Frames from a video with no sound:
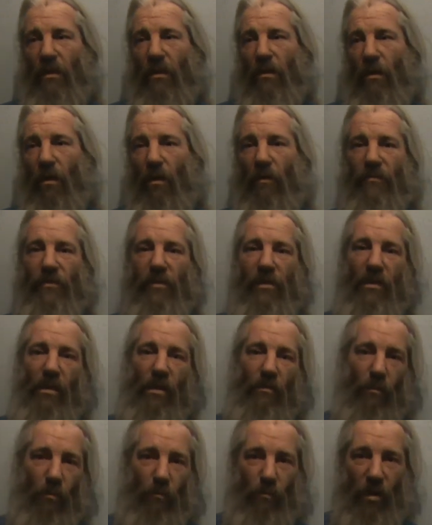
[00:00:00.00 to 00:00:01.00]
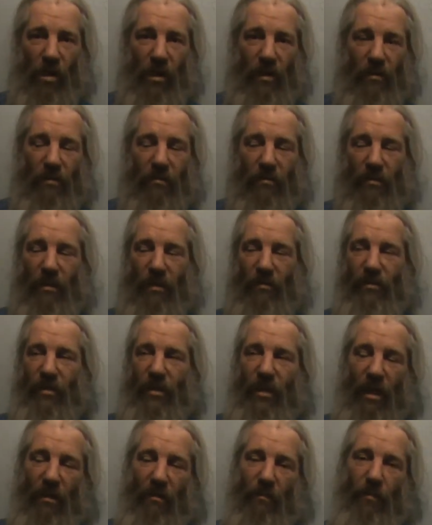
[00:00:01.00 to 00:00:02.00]
Obviously I want one. There's a
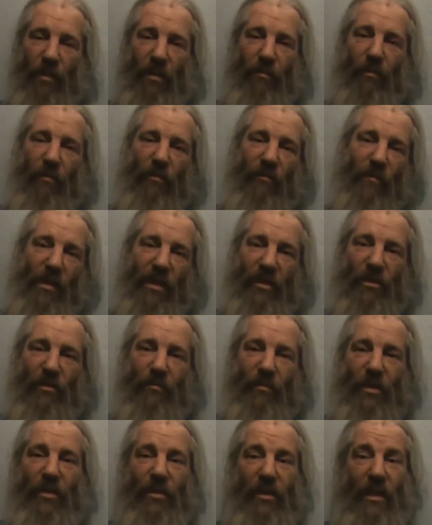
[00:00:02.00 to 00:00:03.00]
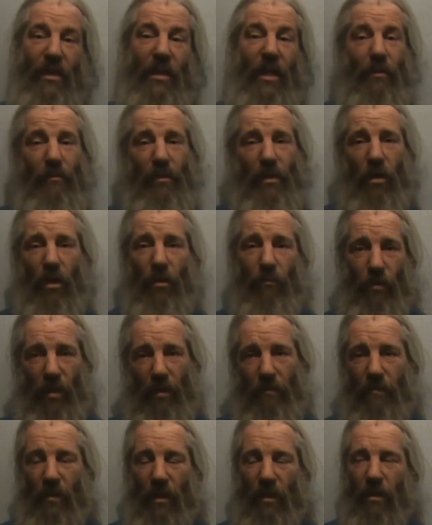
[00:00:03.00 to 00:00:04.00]
couple of people who've messaged me saying they would like
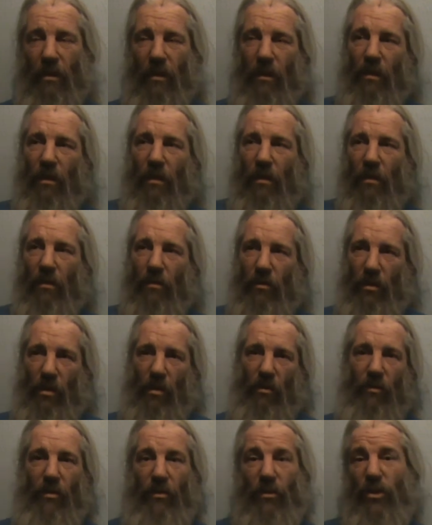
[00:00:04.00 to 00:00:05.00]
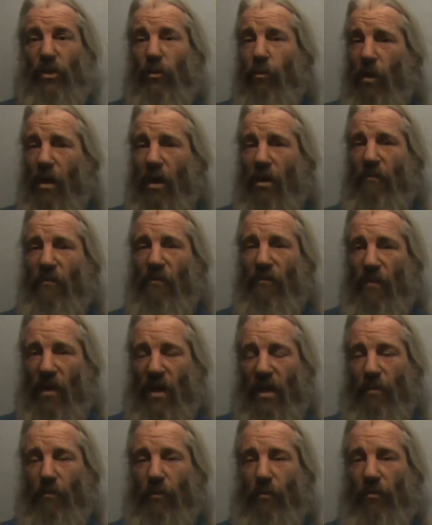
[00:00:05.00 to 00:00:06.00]
one. So there's 12
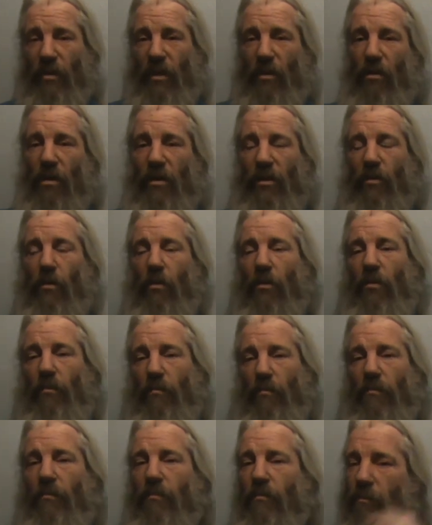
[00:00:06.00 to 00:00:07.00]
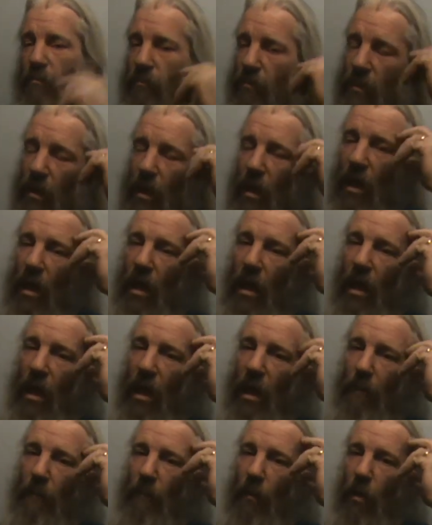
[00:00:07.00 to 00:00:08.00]
available. Now I got them
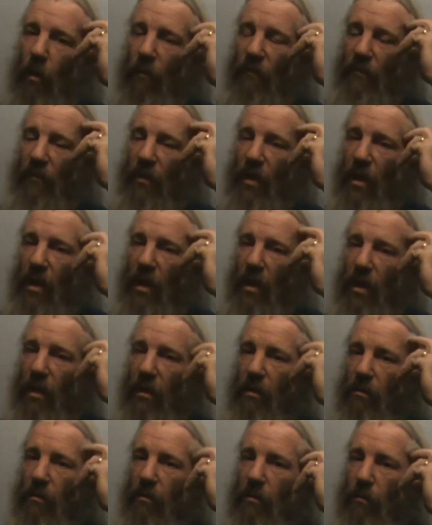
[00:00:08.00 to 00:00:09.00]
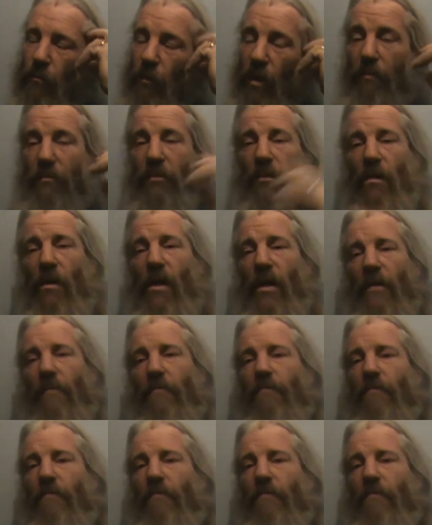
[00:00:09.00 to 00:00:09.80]
off their website.